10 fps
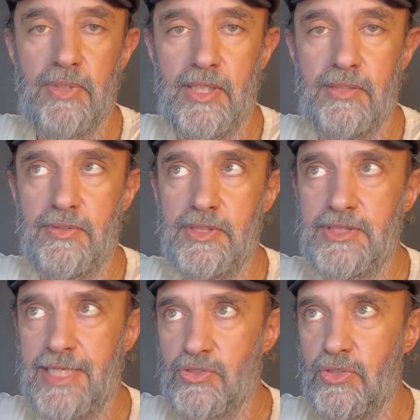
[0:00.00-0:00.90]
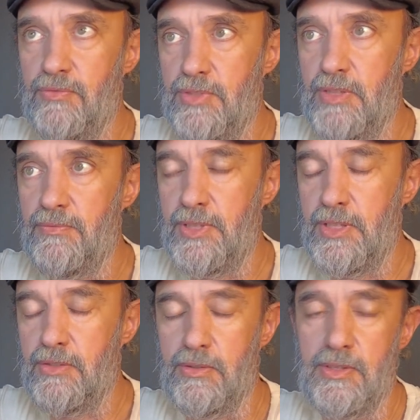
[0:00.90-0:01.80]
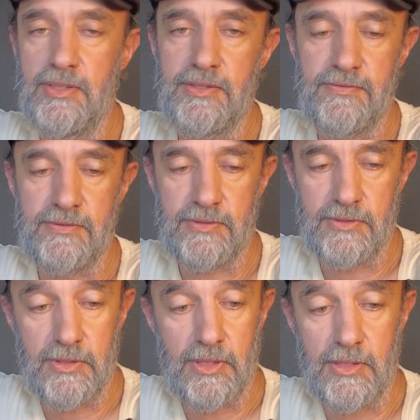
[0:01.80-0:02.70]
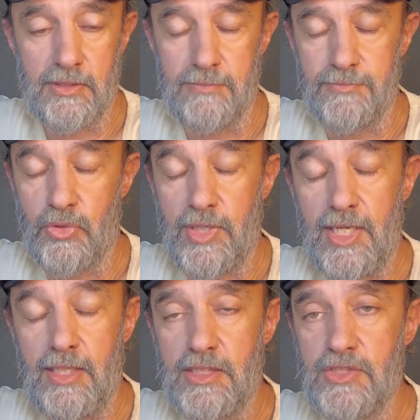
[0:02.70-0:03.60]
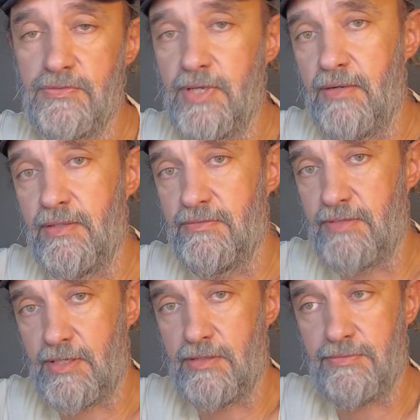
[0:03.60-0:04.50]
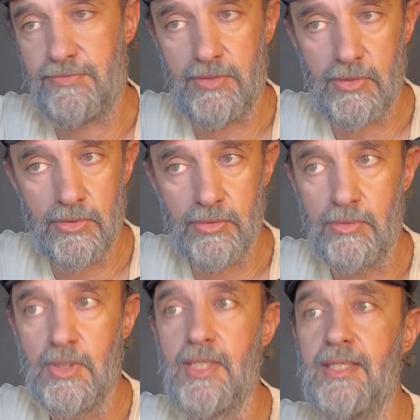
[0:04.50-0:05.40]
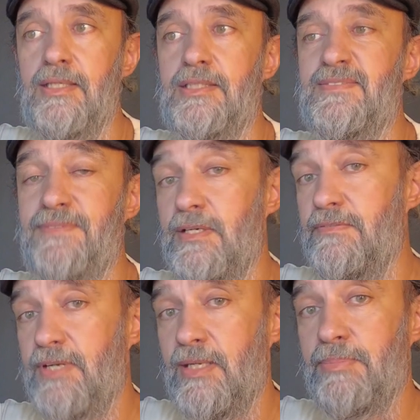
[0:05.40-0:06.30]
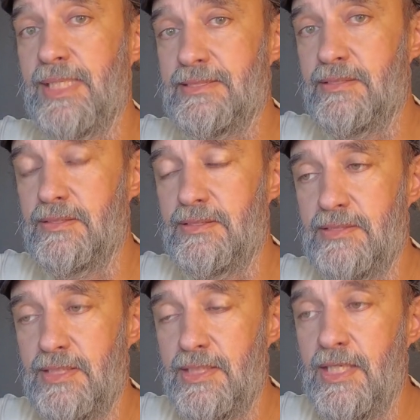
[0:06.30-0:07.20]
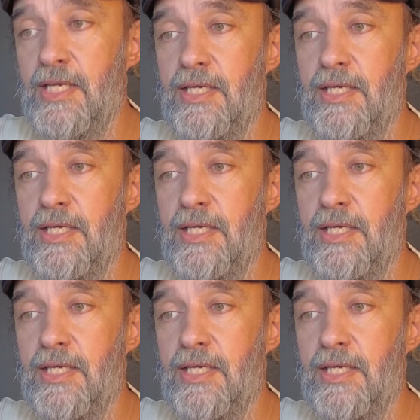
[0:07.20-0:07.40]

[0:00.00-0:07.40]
100 is actually really good. The grain is very few. It's very pleasant to see.